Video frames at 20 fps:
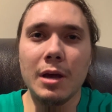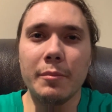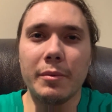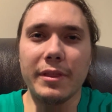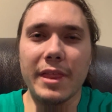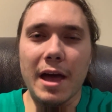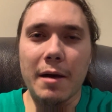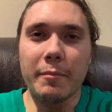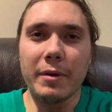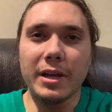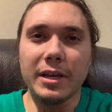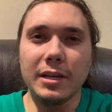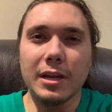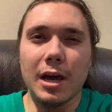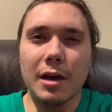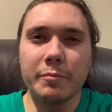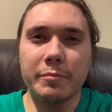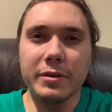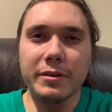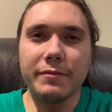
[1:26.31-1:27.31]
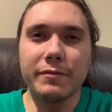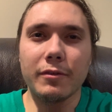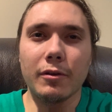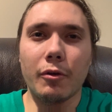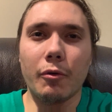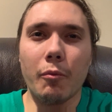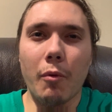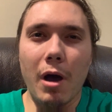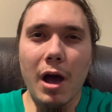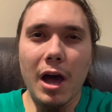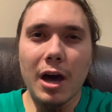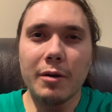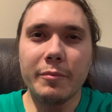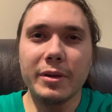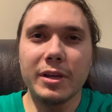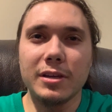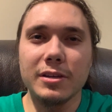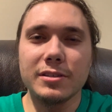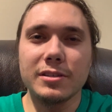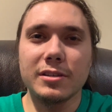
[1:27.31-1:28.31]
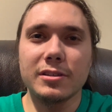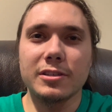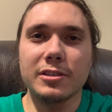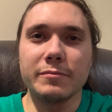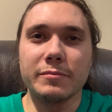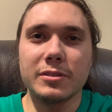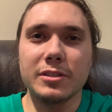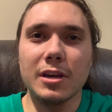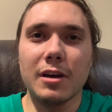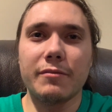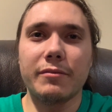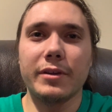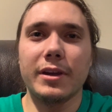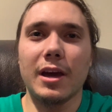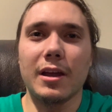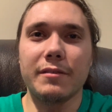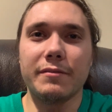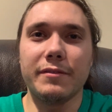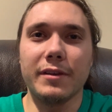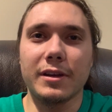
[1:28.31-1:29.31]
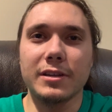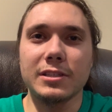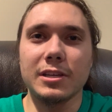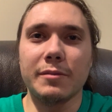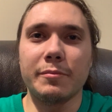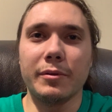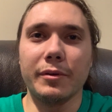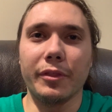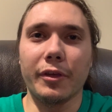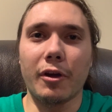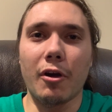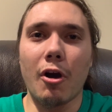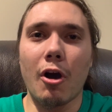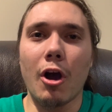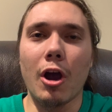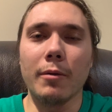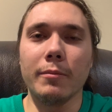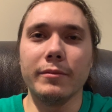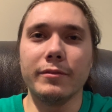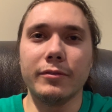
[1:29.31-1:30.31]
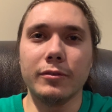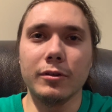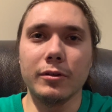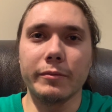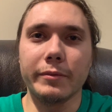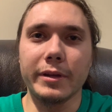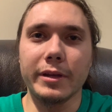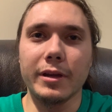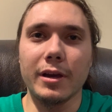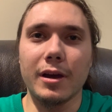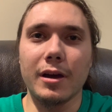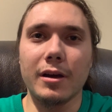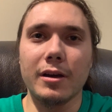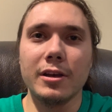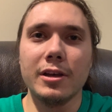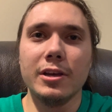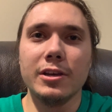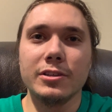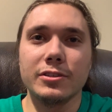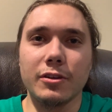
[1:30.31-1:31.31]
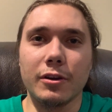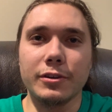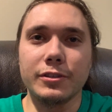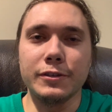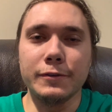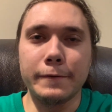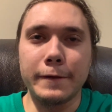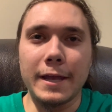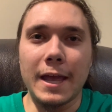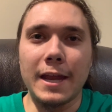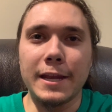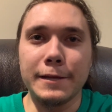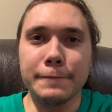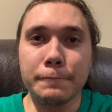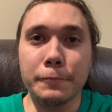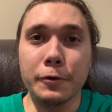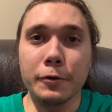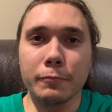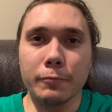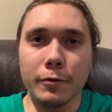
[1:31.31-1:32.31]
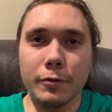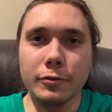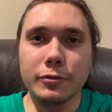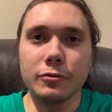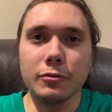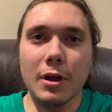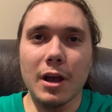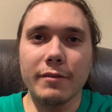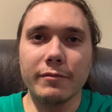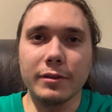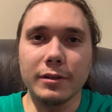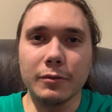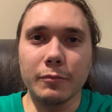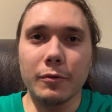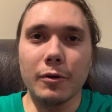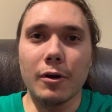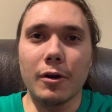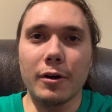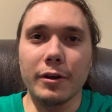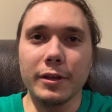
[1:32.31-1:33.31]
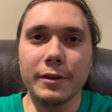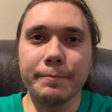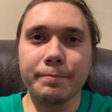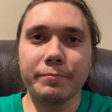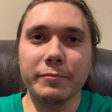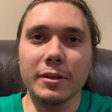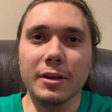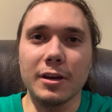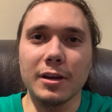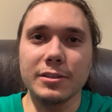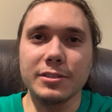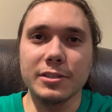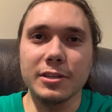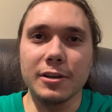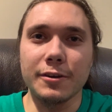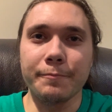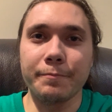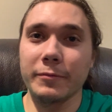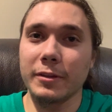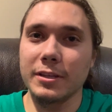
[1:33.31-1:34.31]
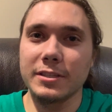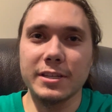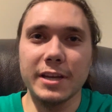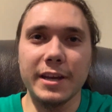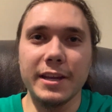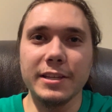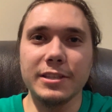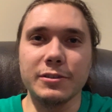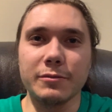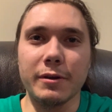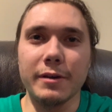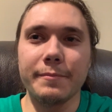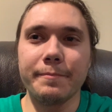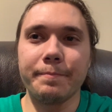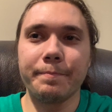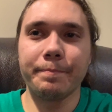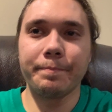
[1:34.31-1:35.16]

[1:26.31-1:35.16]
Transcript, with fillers: But that might not be for a while because there's some stuff we got to fix up on the car before we uh, start doing any more road driving on it. Uh, so let's get into it.